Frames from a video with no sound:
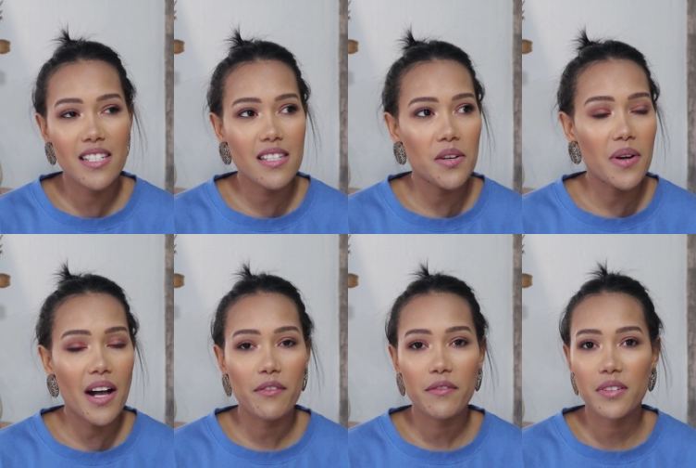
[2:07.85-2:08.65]
so
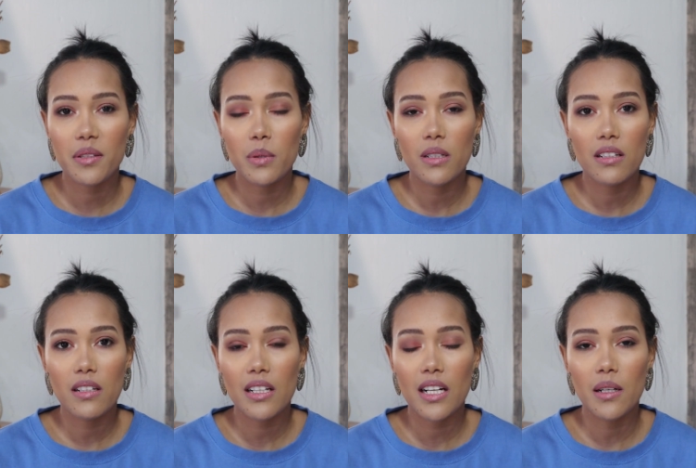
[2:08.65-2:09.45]

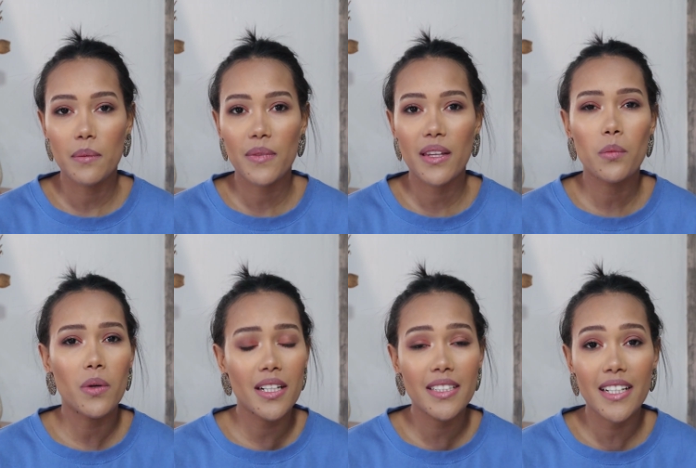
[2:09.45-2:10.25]
comfortable. There
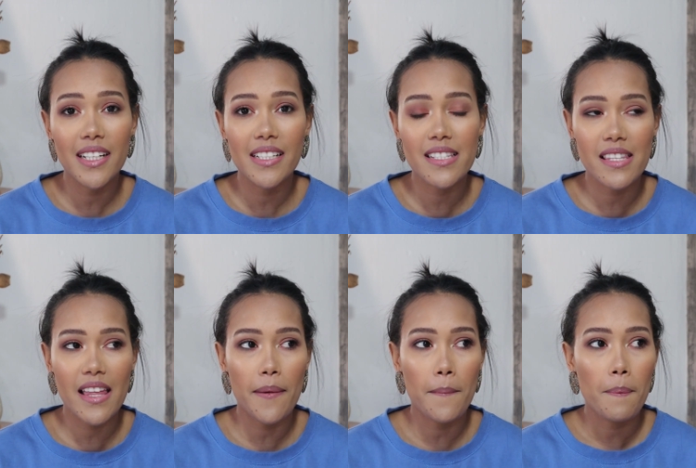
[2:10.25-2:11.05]
were days
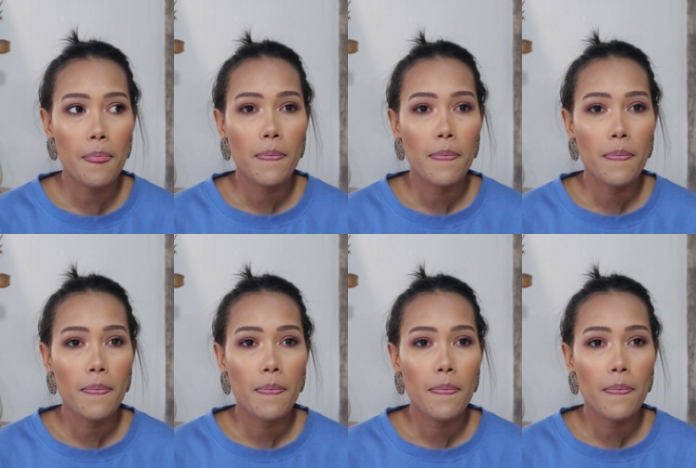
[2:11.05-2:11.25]
that